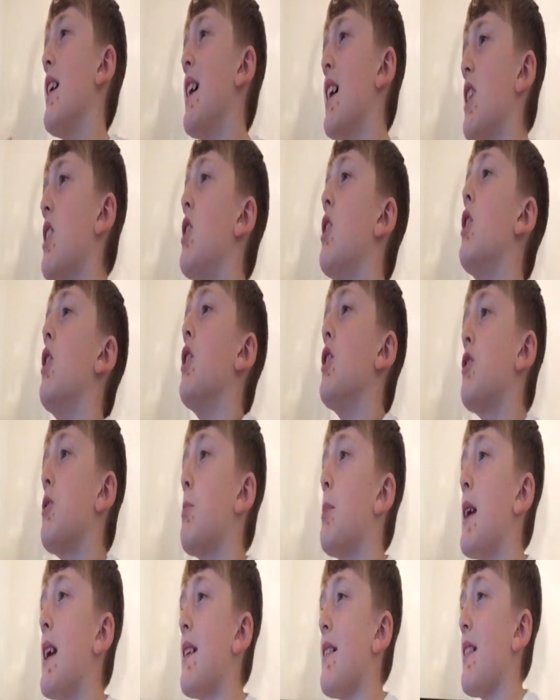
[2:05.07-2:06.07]
it could
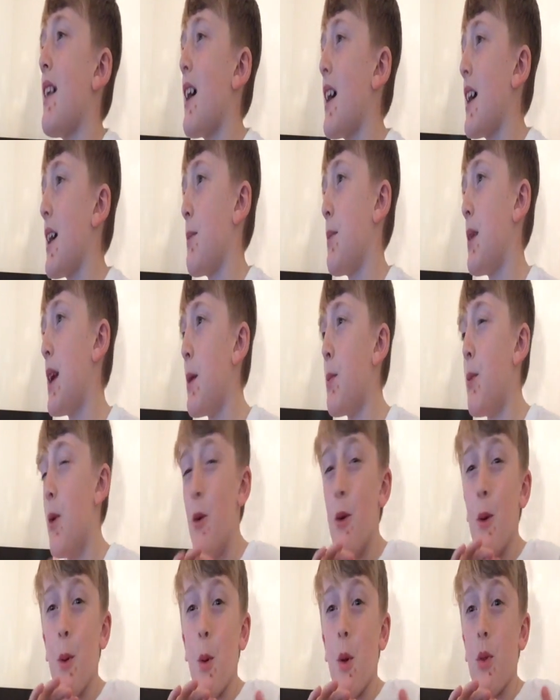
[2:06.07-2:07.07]
be like
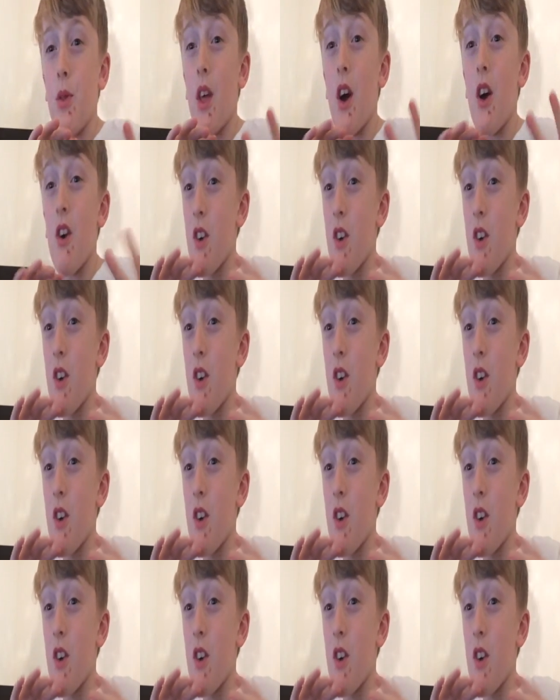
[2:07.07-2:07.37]
people that